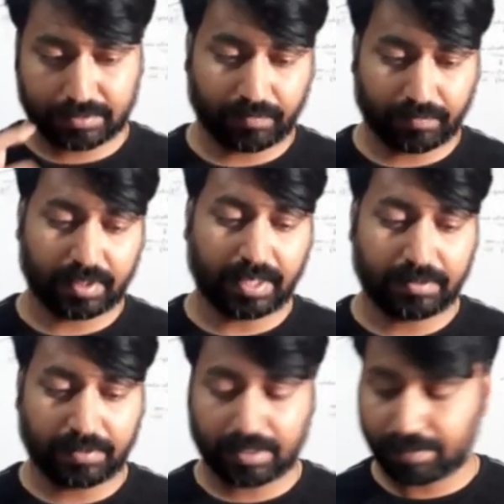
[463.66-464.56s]
9
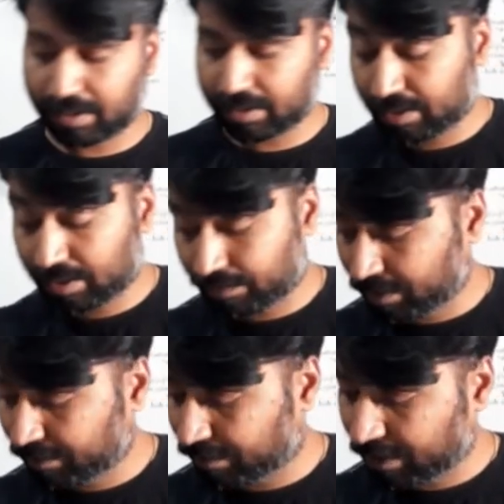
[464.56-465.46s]
divided by
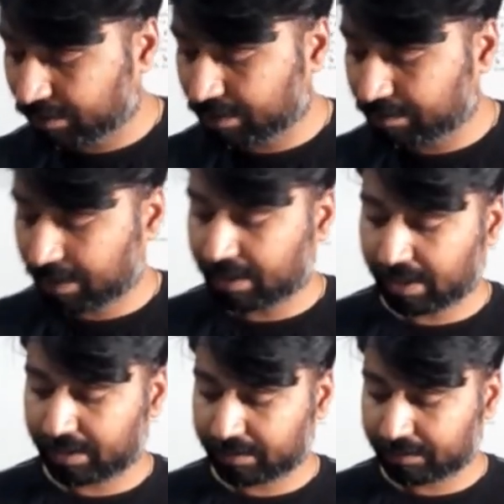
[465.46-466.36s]
45 divided by
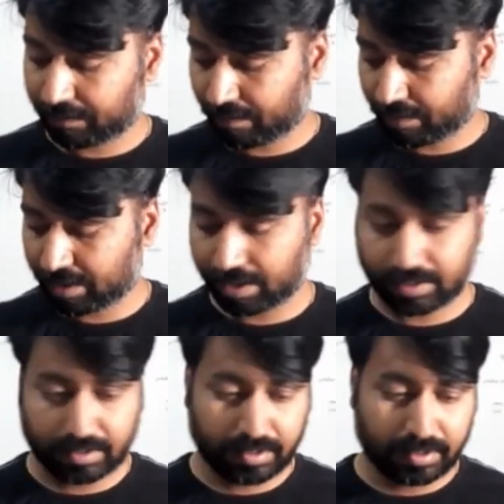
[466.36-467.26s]
9,
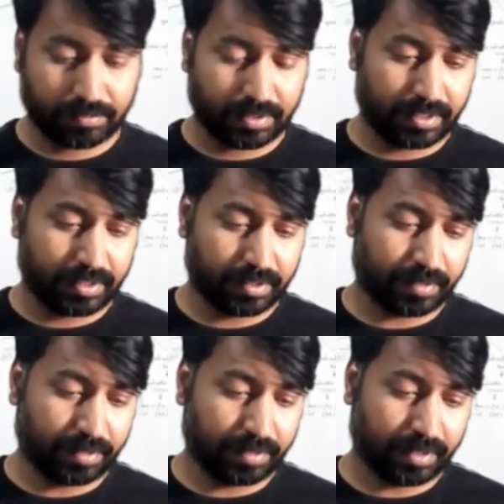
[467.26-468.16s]
right? We'll get here
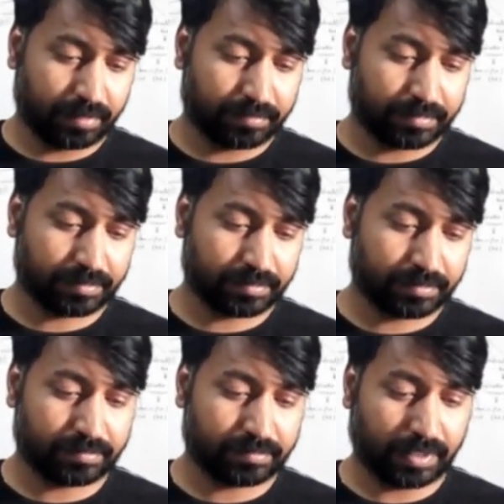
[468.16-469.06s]
5 grams.
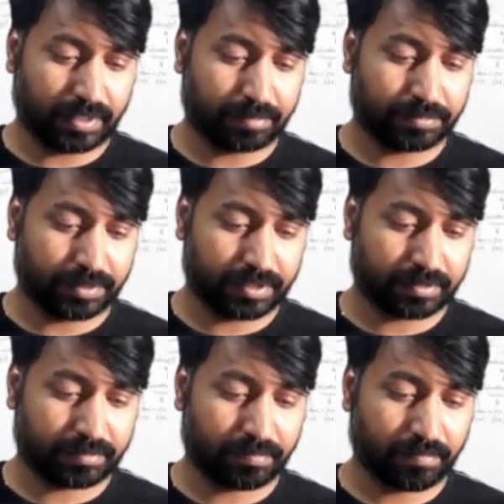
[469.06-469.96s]
5 grams we
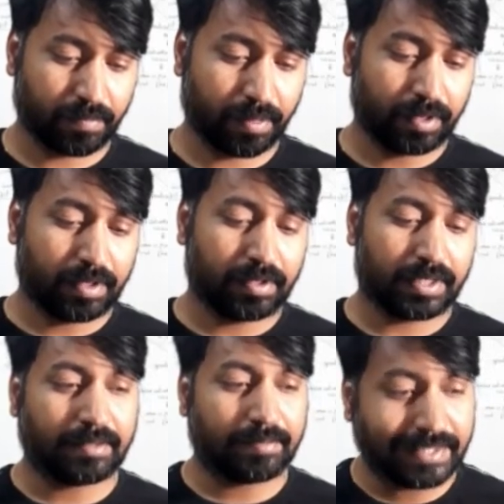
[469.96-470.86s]
get. Okay,
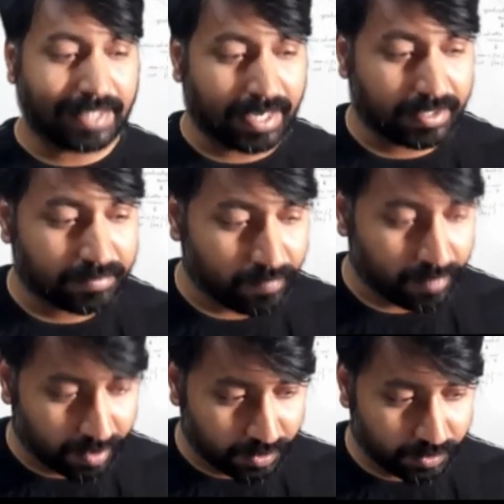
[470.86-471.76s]
it means that
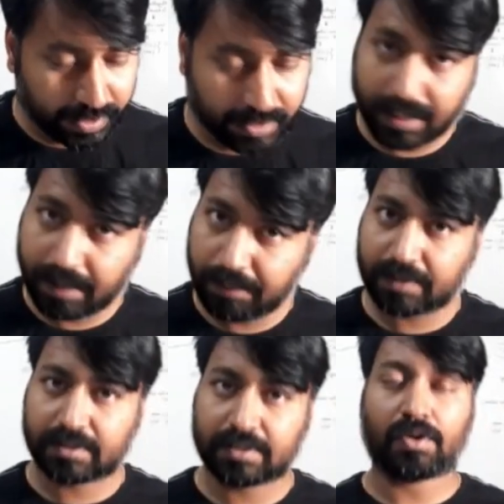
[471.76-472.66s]
to get a
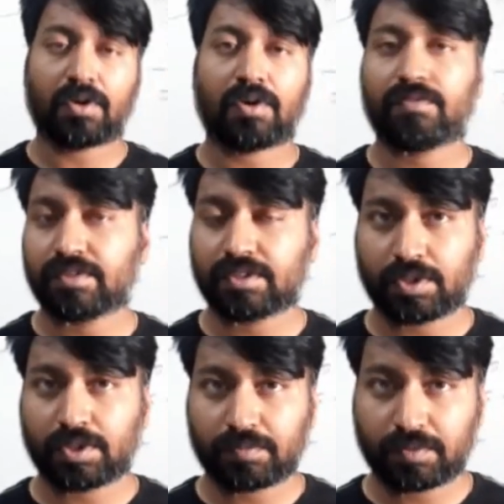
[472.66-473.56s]
10% of the
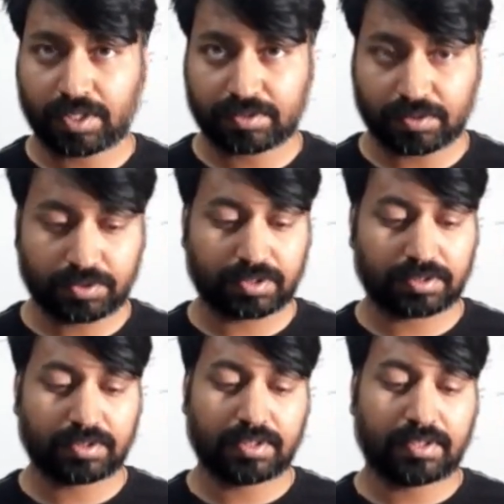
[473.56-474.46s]
sodium chloride
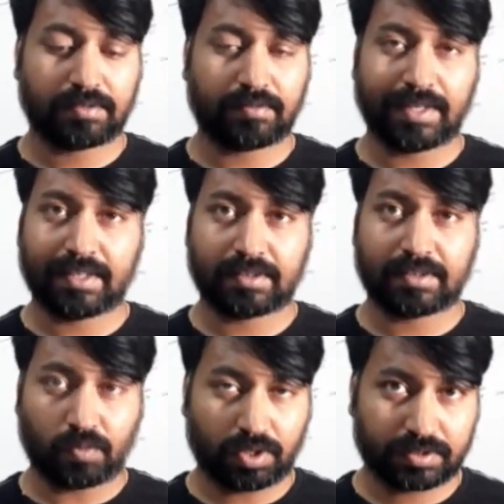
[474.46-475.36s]
solution, when the
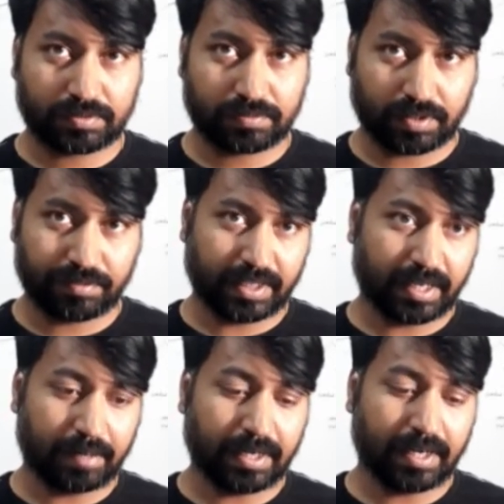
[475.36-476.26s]
water is 45
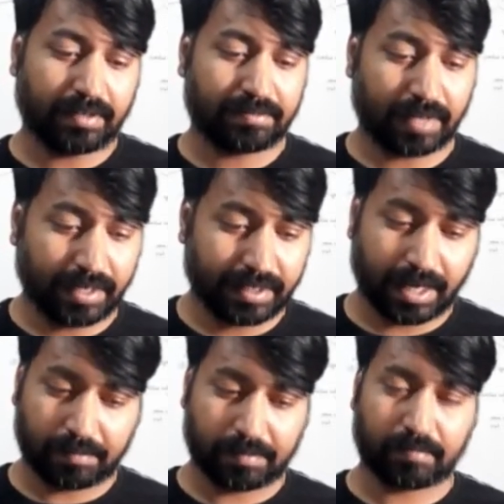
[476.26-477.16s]
gram, and 5
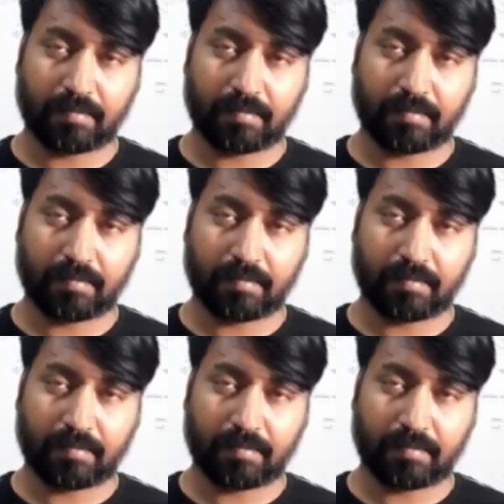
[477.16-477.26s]
gram